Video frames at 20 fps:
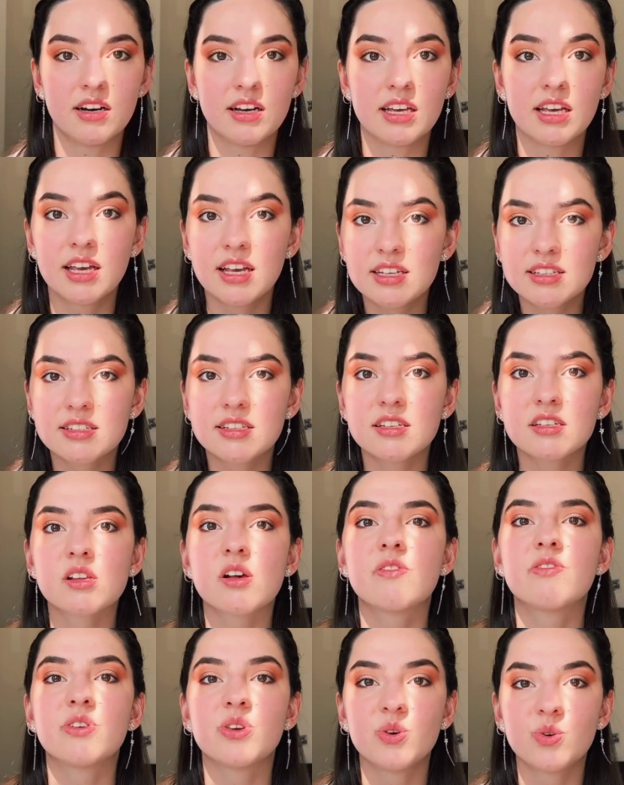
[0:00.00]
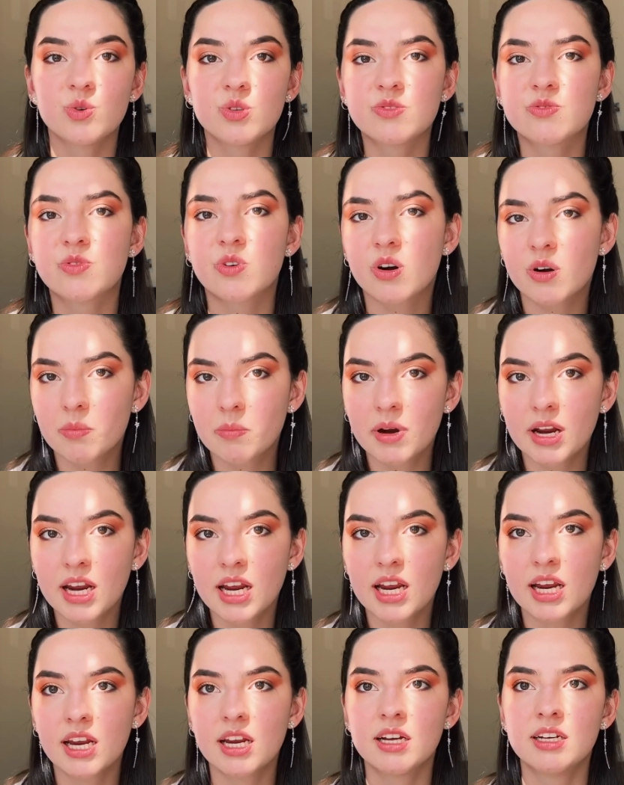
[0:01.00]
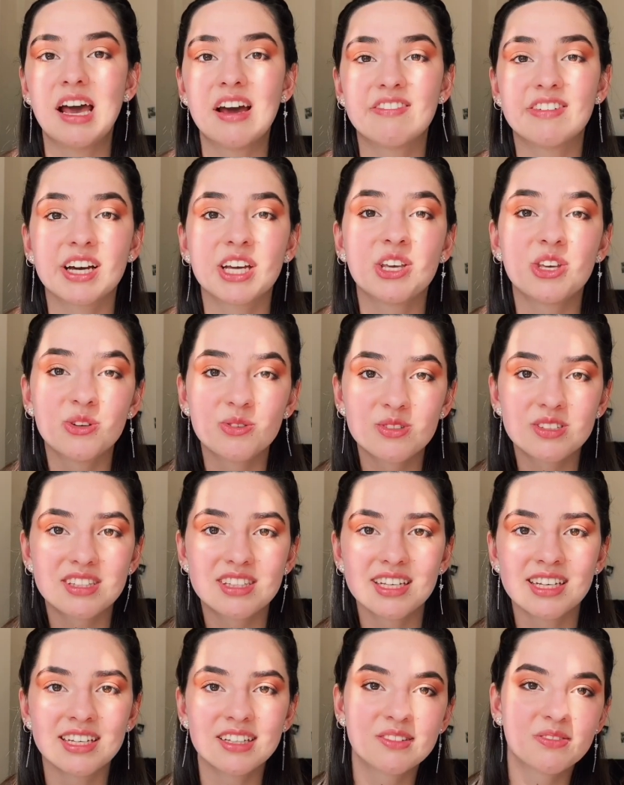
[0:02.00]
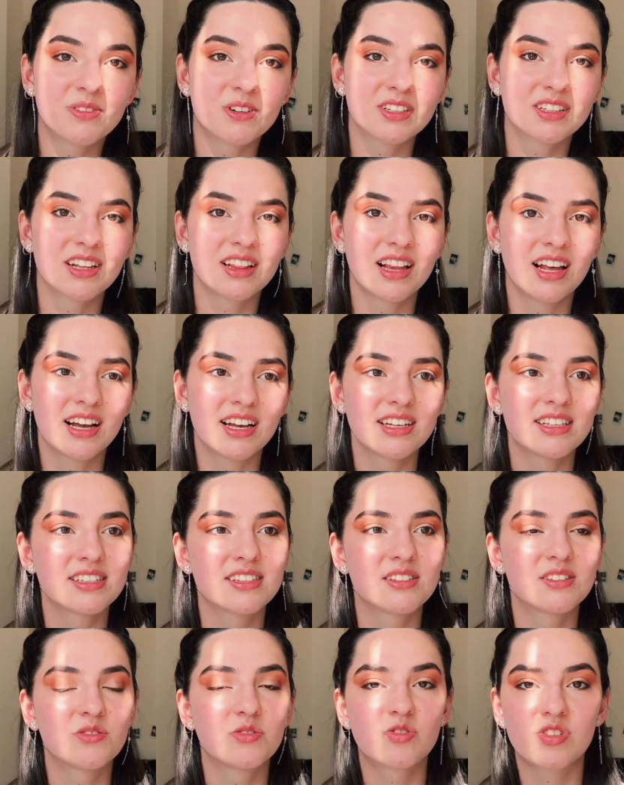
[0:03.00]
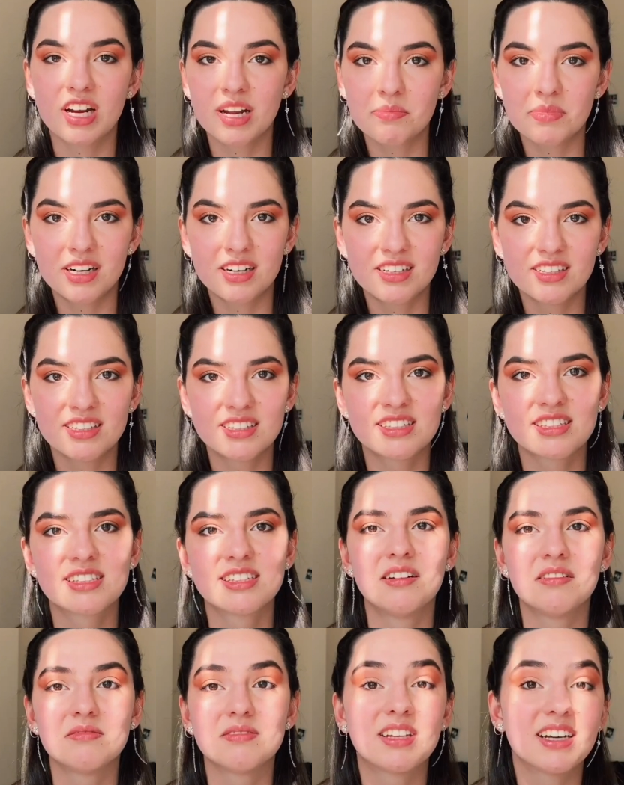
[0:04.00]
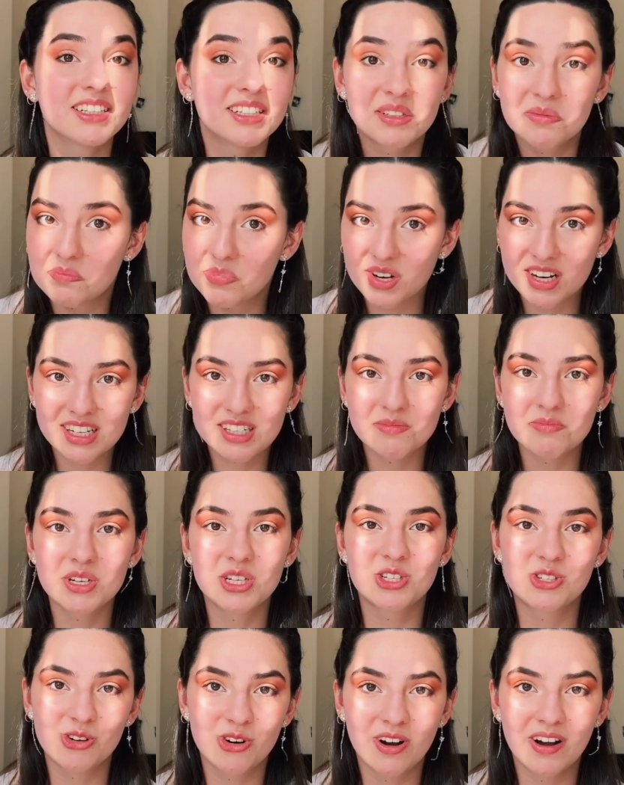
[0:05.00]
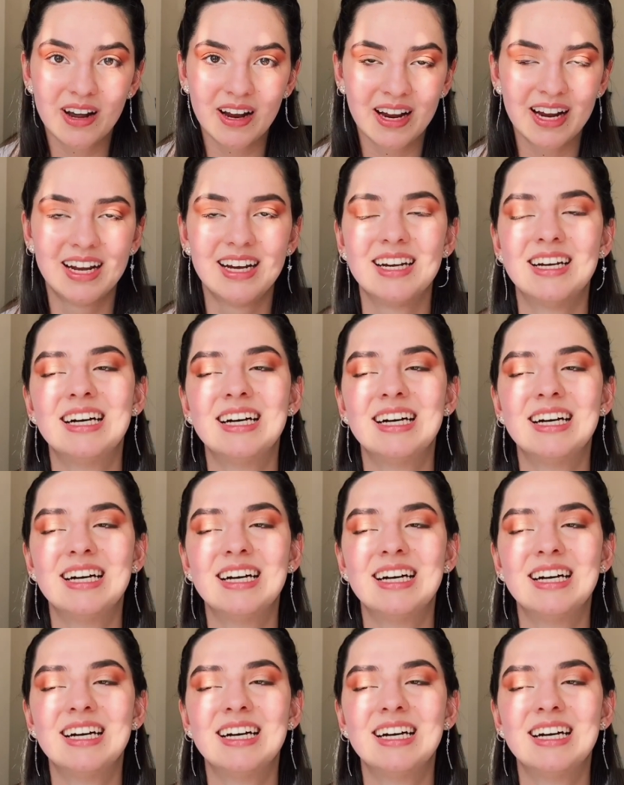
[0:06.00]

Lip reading: Is this of use for me? Have I used it for the last 3 months? Does it bring me joy?